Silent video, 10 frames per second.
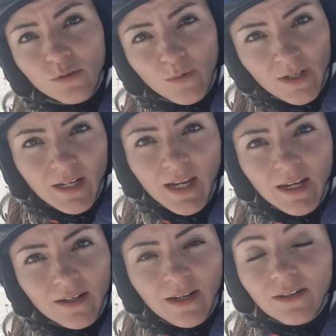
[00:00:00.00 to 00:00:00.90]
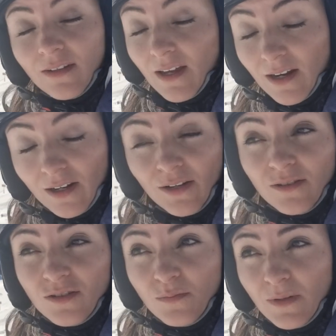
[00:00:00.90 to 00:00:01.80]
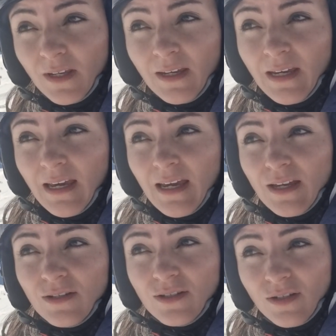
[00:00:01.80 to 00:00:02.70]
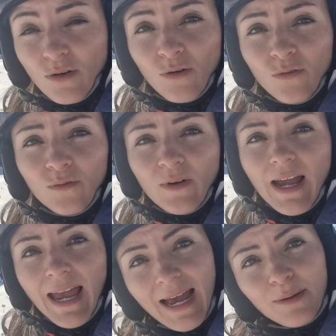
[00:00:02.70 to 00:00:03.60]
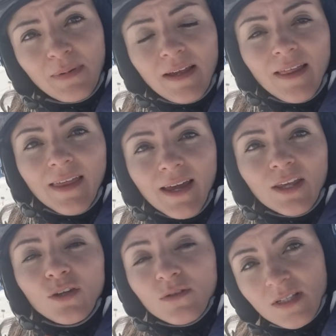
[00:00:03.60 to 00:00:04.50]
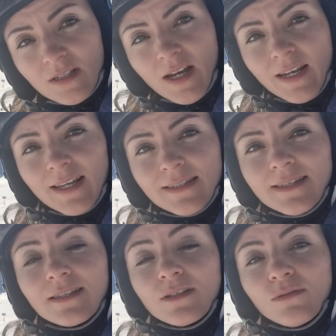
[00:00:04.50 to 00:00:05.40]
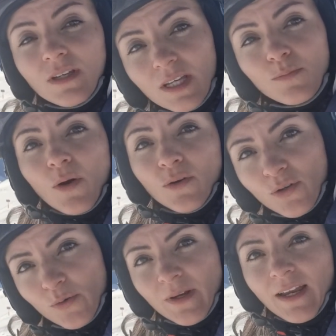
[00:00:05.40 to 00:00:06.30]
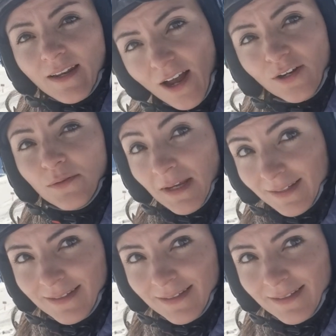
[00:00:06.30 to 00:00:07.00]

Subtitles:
one day and are going to be so happy that you decided to keep on going and not quit.